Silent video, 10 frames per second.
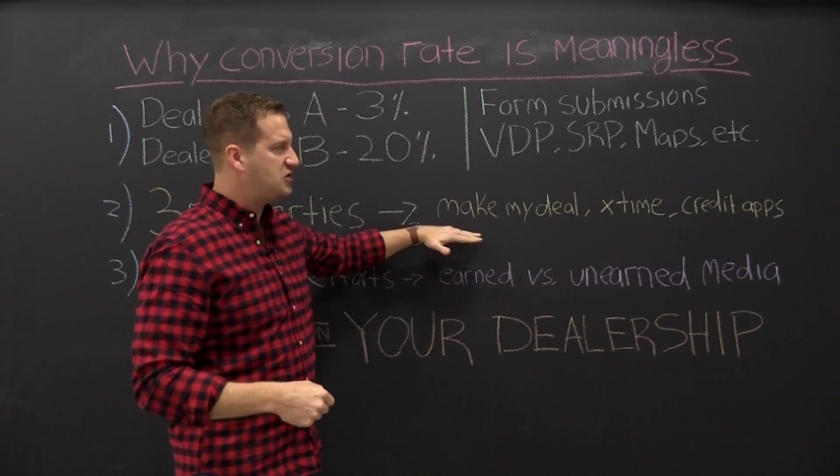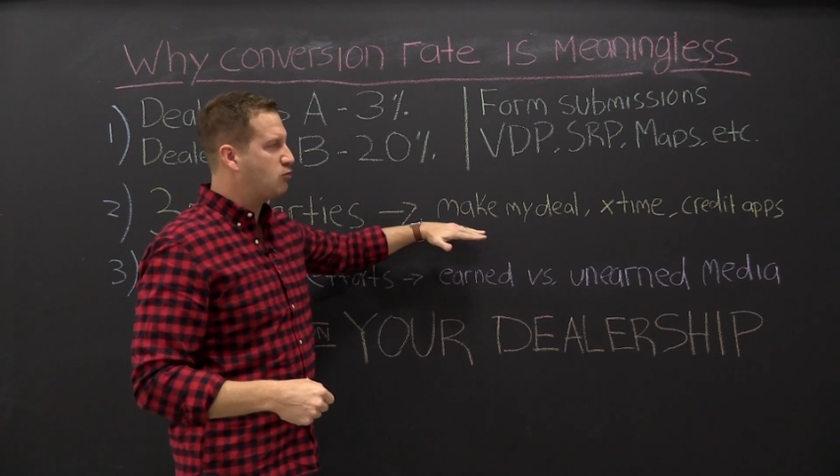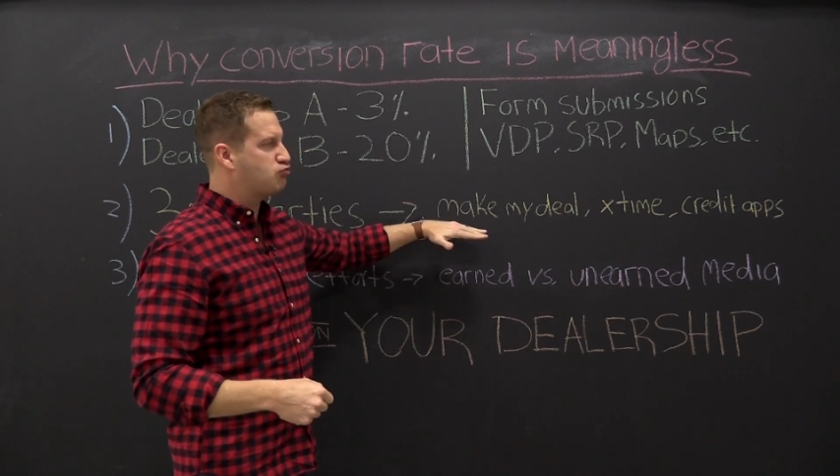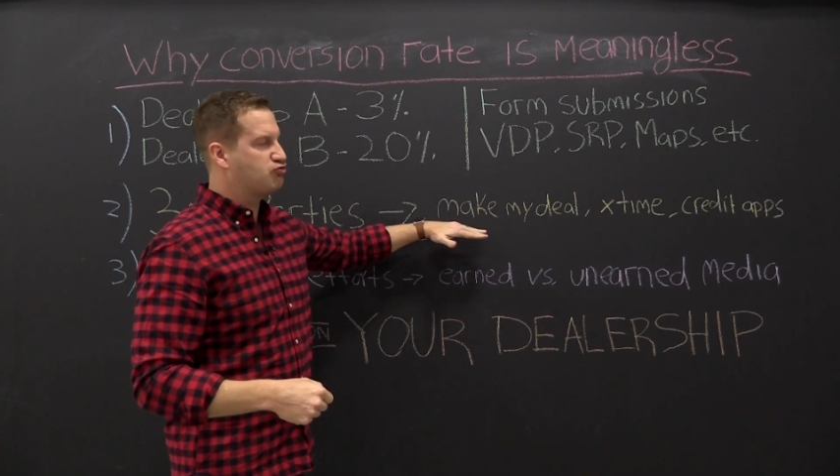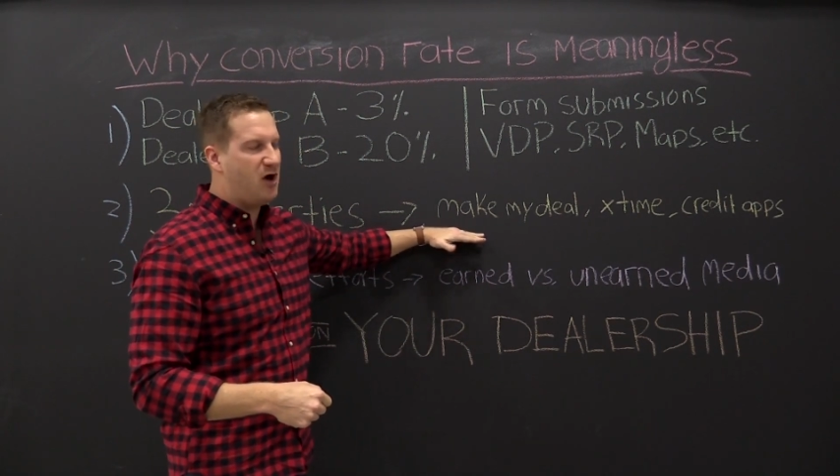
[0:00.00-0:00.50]

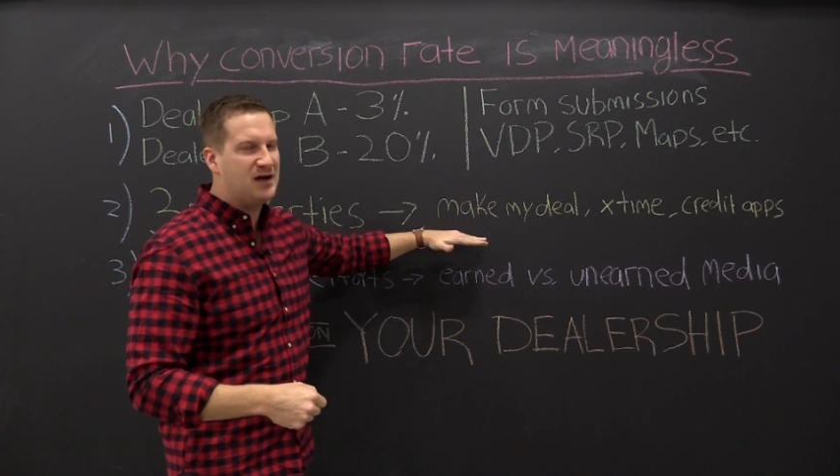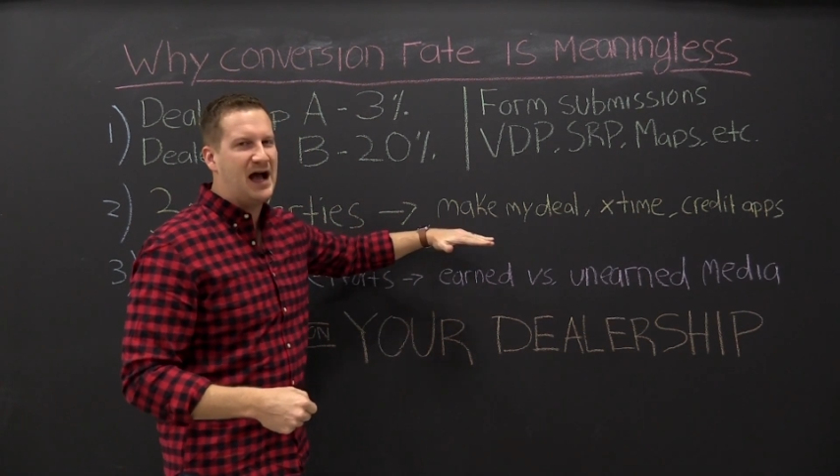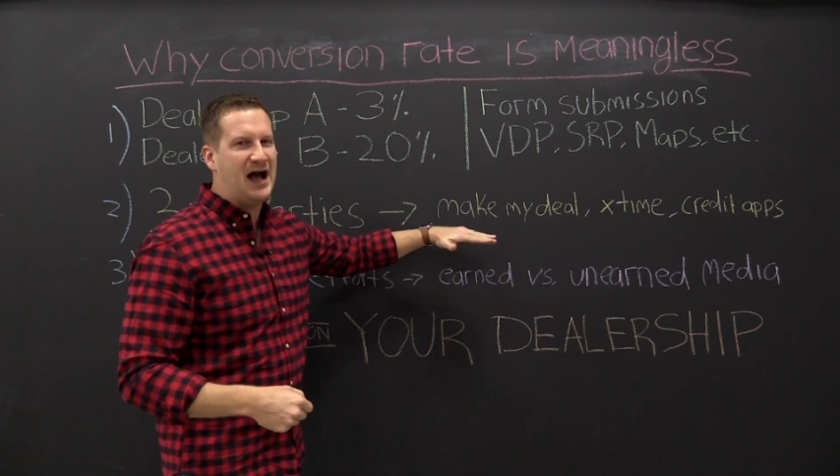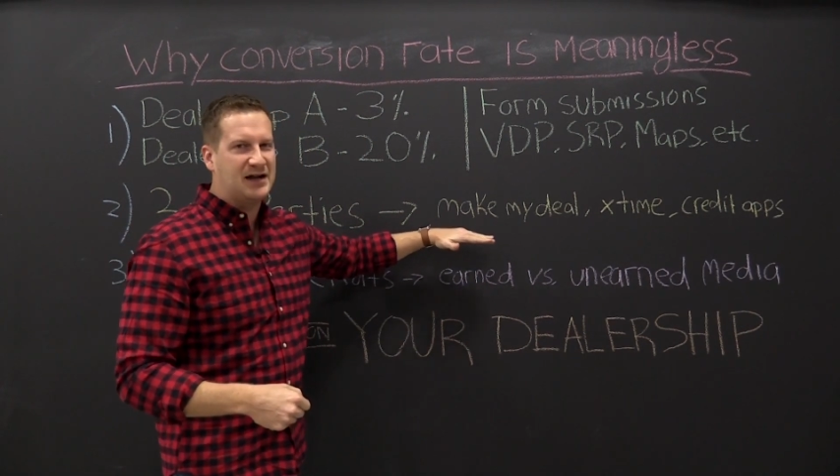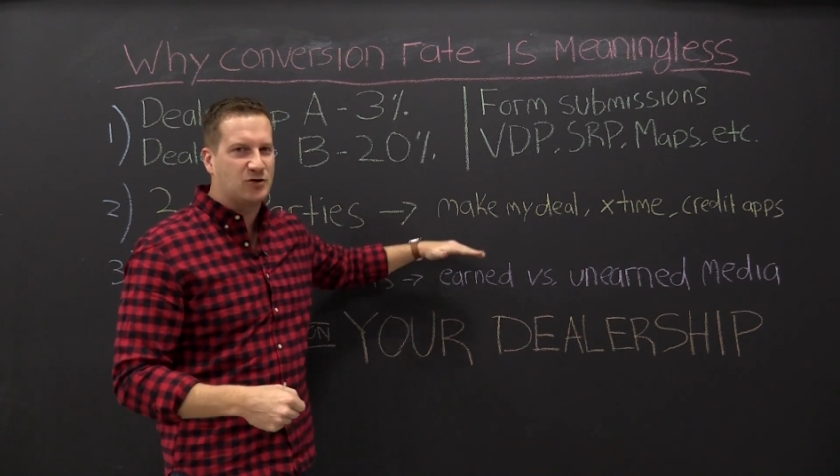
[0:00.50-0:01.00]
don't run
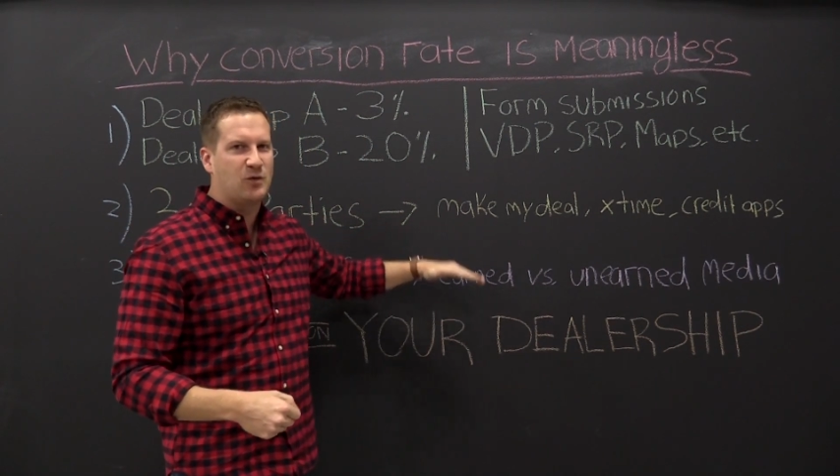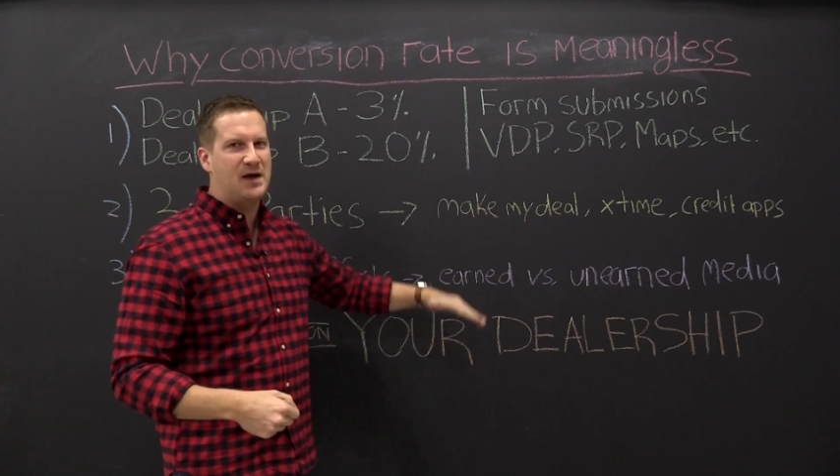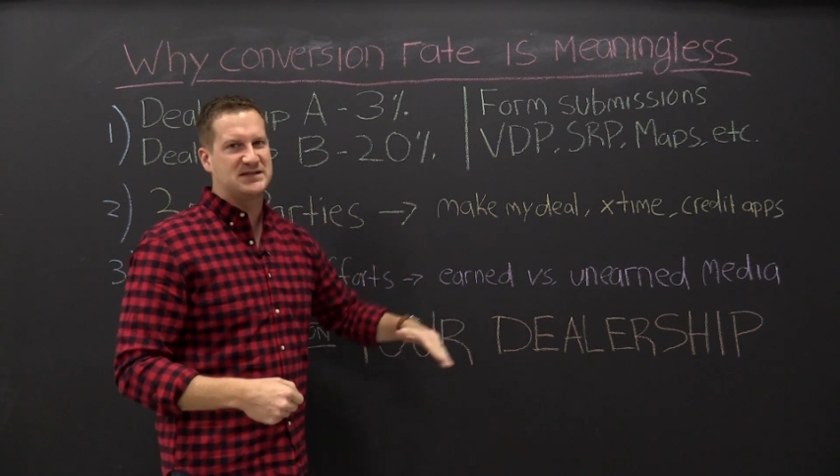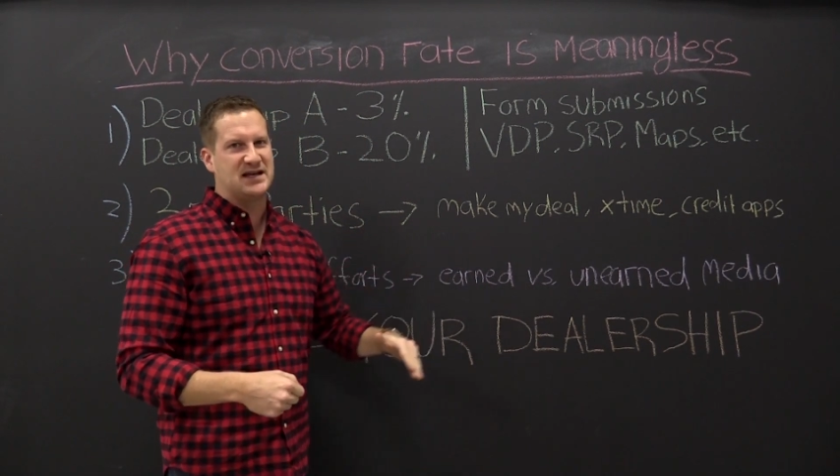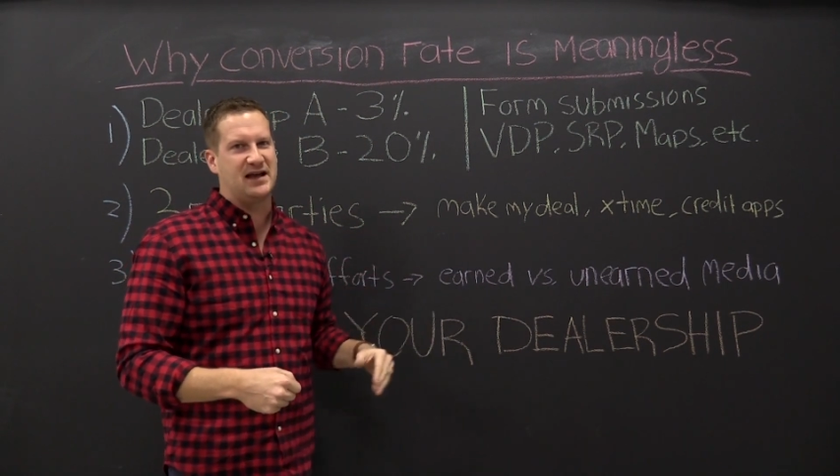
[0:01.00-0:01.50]
on your
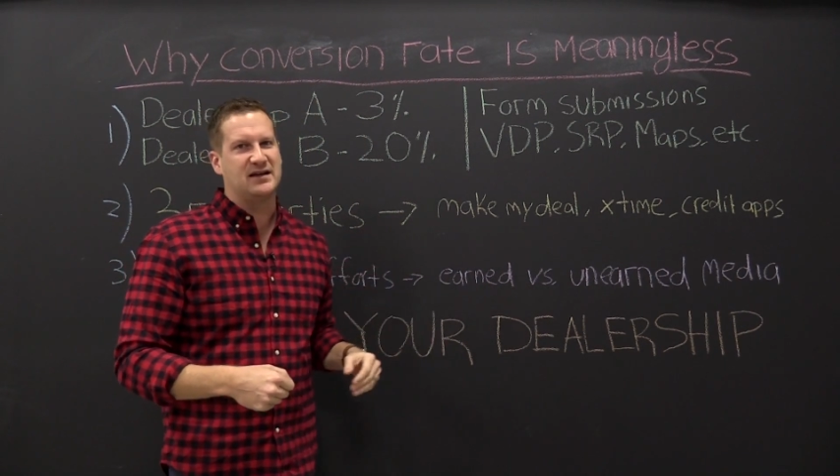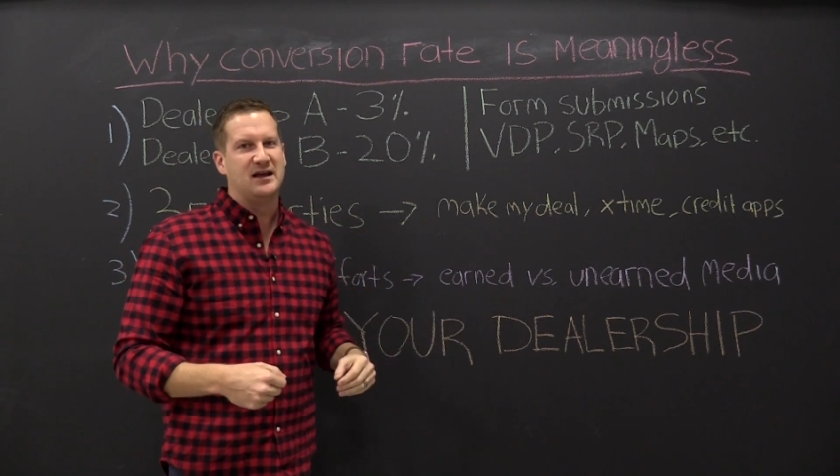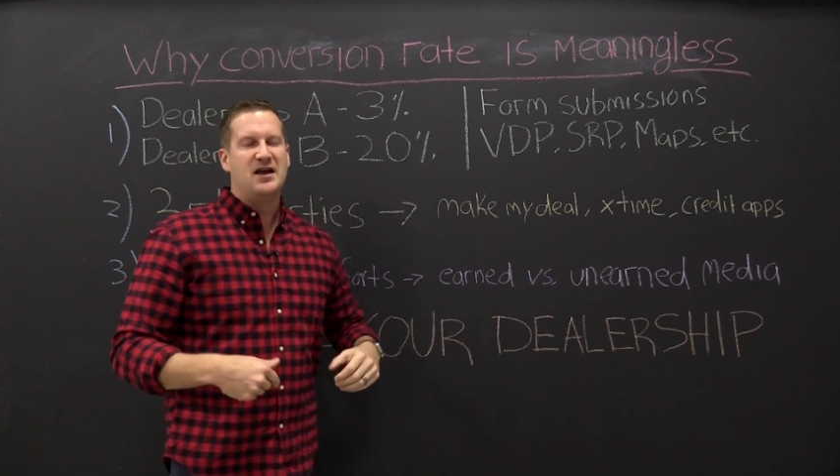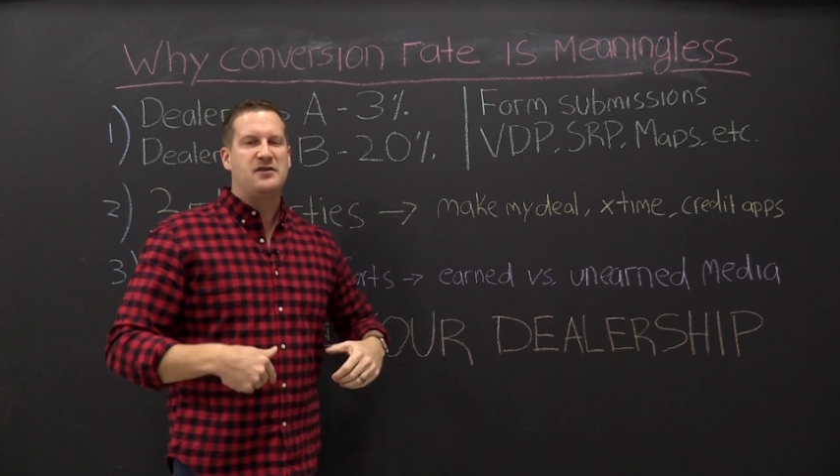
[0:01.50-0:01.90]
website.